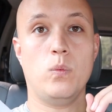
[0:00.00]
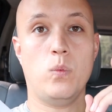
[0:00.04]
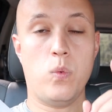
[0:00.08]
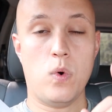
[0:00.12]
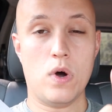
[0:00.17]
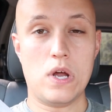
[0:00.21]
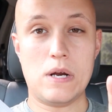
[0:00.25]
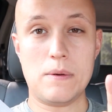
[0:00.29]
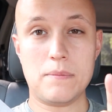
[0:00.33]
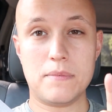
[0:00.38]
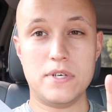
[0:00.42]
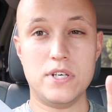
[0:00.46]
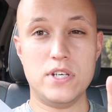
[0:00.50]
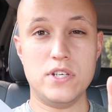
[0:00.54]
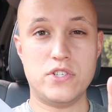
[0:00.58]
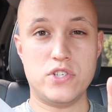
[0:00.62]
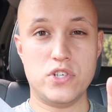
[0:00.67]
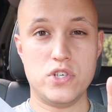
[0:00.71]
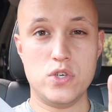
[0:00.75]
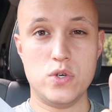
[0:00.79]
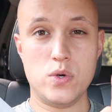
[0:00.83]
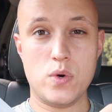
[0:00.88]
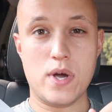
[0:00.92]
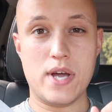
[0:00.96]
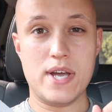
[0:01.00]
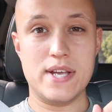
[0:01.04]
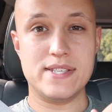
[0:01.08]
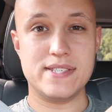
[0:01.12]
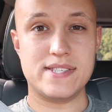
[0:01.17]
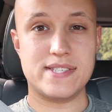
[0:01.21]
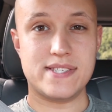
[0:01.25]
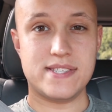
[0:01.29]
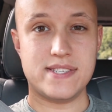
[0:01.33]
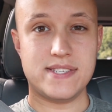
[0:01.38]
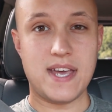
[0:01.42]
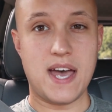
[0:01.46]
What I'm gonna do,
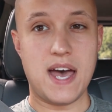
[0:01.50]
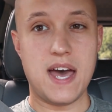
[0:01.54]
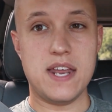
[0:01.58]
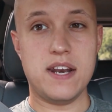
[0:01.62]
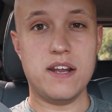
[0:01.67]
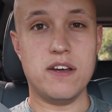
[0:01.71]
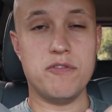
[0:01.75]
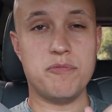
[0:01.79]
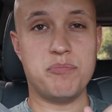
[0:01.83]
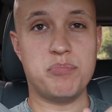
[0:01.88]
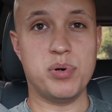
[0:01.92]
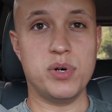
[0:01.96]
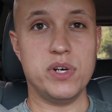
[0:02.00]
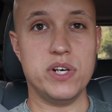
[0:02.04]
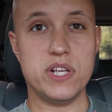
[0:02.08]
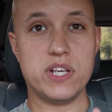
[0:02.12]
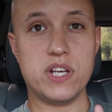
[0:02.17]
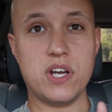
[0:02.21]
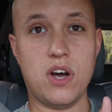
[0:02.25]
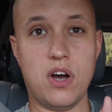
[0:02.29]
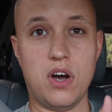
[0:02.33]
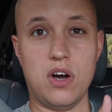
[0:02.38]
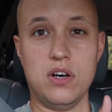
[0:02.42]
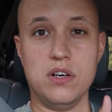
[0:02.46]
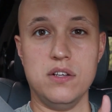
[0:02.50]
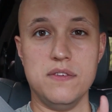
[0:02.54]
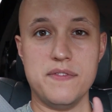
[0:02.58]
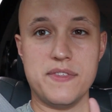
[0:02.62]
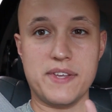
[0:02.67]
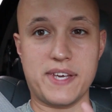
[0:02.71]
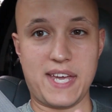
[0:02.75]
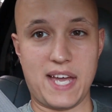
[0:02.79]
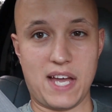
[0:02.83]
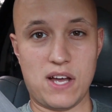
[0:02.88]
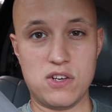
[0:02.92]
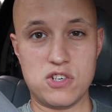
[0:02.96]
instead of putting all
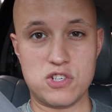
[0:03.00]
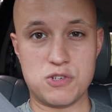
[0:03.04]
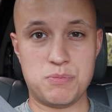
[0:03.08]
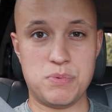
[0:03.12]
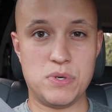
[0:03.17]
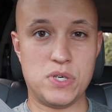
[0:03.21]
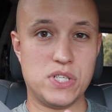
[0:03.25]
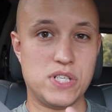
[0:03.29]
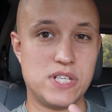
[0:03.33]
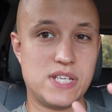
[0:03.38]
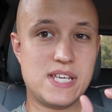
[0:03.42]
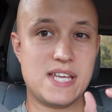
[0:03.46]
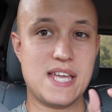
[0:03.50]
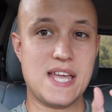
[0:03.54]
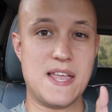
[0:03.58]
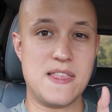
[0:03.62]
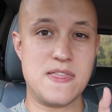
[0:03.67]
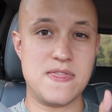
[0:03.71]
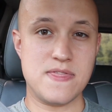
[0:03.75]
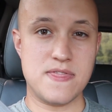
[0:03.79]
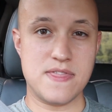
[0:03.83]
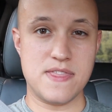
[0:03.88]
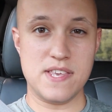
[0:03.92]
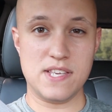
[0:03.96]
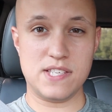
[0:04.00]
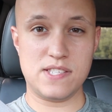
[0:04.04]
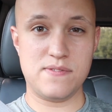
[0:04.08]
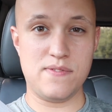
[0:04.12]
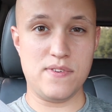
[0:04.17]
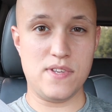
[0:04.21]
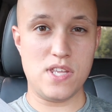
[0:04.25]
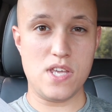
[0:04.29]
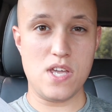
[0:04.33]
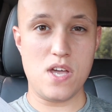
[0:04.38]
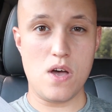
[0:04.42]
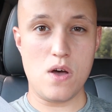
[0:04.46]
the couch building in this
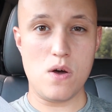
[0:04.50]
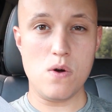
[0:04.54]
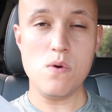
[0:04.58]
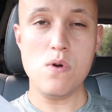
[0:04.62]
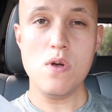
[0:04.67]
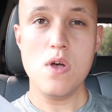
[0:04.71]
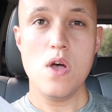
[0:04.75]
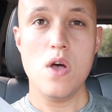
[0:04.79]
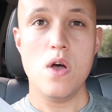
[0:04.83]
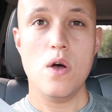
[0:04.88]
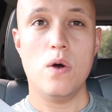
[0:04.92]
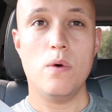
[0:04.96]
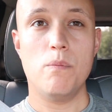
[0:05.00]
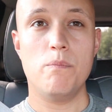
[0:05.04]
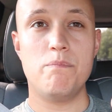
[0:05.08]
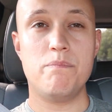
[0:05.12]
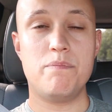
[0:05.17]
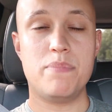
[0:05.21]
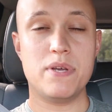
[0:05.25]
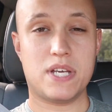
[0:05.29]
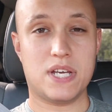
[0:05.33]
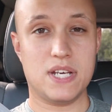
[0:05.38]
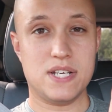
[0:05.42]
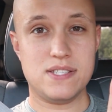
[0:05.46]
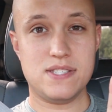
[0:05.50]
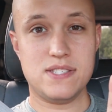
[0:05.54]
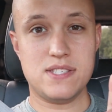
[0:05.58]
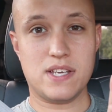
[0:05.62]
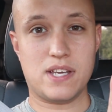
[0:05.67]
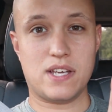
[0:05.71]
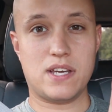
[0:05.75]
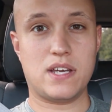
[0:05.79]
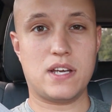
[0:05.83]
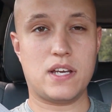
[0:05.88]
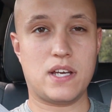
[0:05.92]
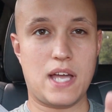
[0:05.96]
video, because the
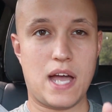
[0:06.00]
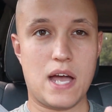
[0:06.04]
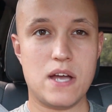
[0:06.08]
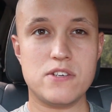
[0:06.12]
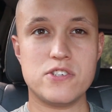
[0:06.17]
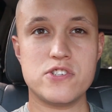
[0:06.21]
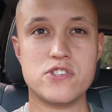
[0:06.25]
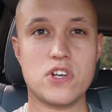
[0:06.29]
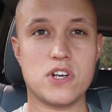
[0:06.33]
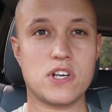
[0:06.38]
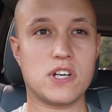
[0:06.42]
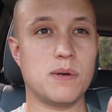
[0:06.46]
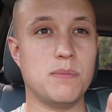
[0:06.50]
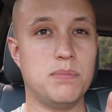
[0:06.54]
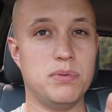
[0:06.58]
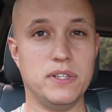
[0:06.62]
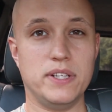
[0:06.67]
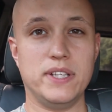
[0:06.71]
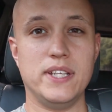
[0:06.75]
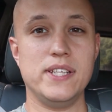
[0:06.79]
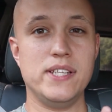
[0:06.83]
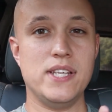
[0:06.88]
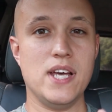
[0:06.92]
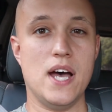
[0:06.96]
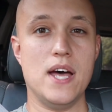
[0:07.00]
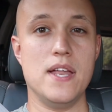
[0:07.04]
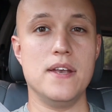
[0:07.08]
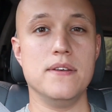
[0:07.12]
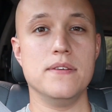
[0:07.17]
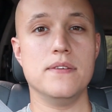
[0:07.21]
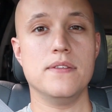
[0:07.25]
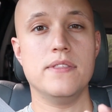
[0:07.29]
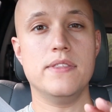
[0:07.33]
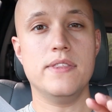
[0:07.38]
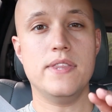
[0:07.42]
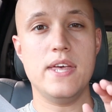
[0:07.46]
couches aren't completely done,
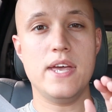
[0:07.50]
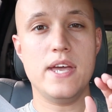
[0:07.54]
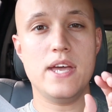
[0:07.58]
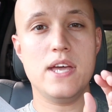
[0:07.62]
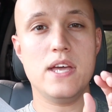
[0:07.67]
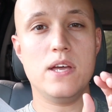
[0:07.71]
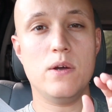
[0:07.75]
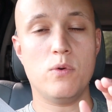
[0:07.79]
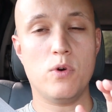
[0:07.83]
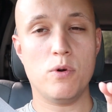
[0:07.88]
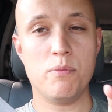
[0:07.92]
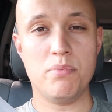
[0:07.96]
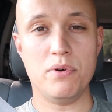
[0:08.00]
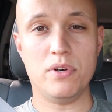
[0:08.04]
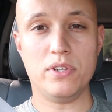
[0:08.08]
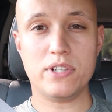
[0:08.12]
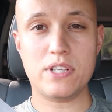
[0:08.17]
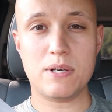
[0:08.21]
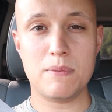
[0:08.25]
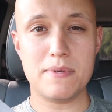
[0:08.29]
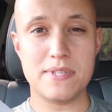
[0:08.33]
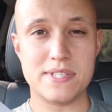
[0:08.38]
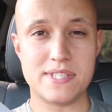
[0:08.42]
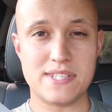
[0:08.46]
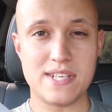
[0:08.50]
we're building them in